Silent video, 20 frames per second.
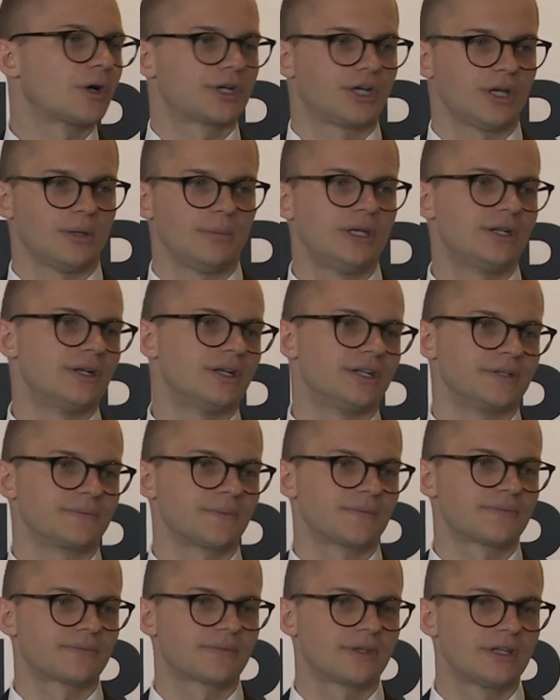our community,
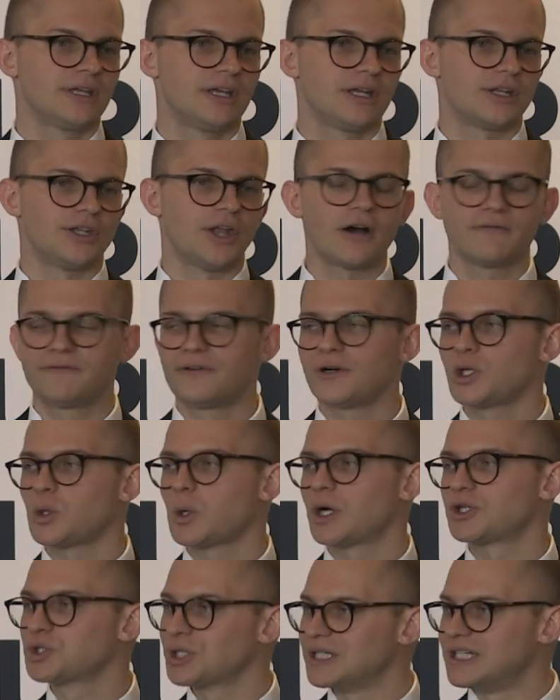not follow
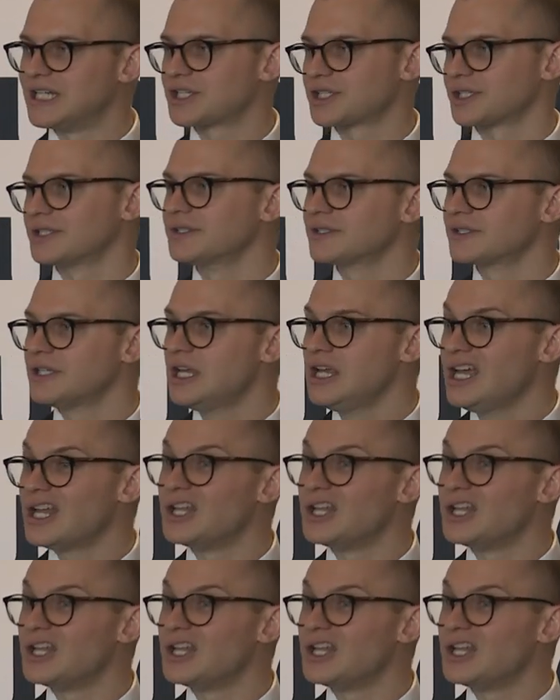our traditions,